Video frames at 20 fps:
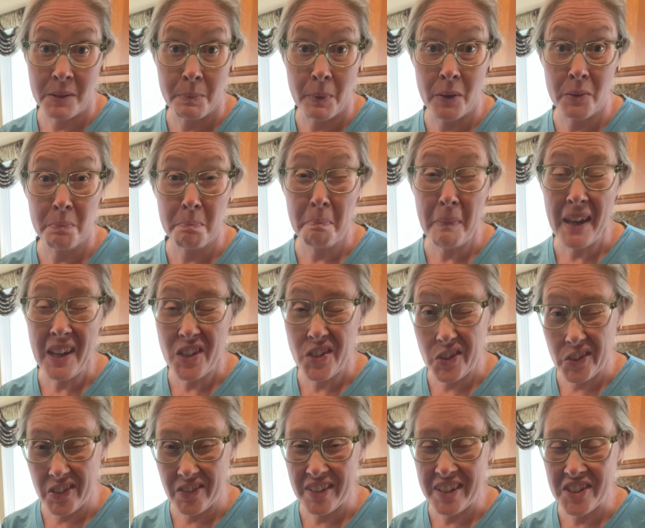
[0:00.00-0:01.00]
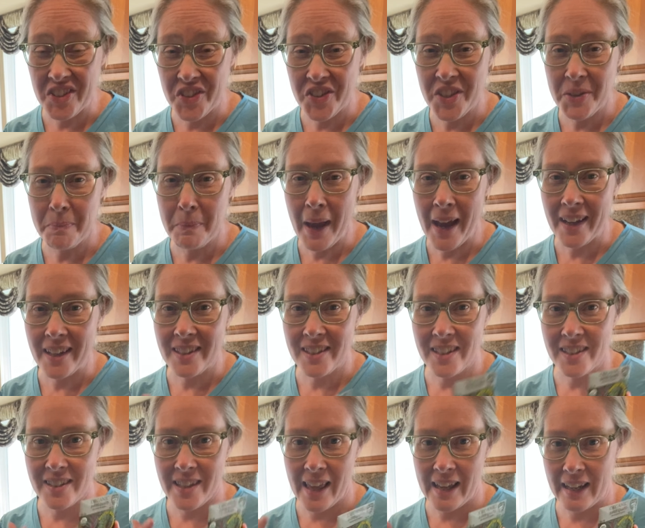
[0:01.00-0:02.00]
but make sure to read your seed packets
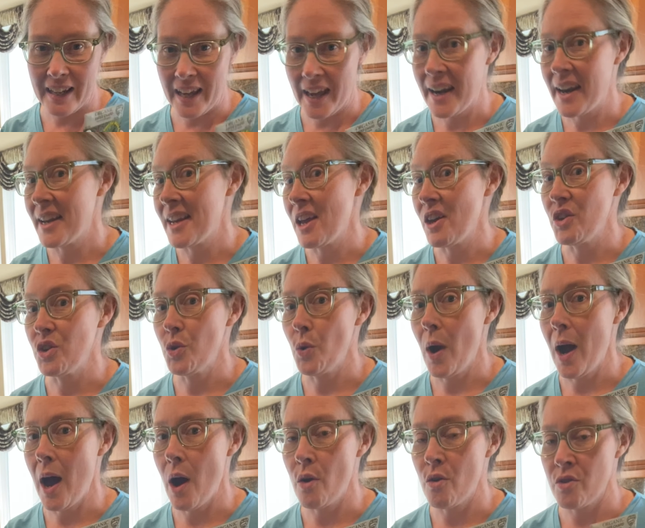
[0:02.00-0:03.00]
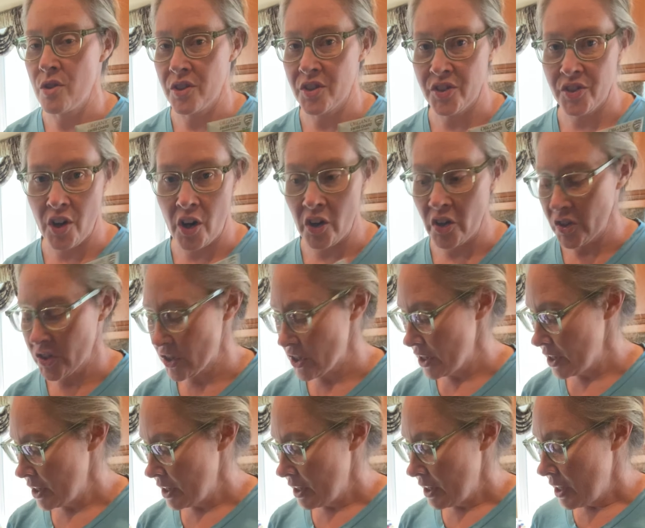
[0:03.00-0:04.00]
because that kind of tell you how to start
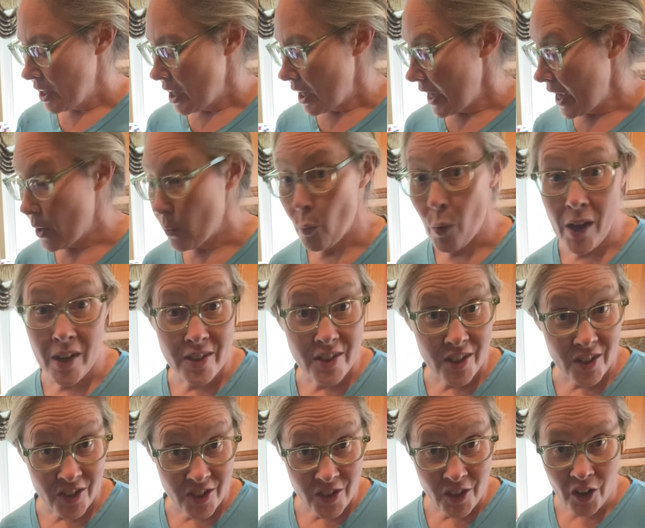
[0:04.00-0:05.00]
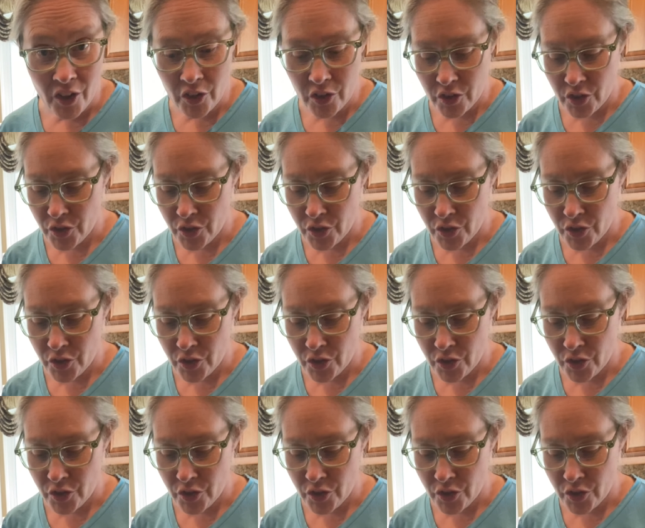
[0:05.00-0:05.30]
and when to start.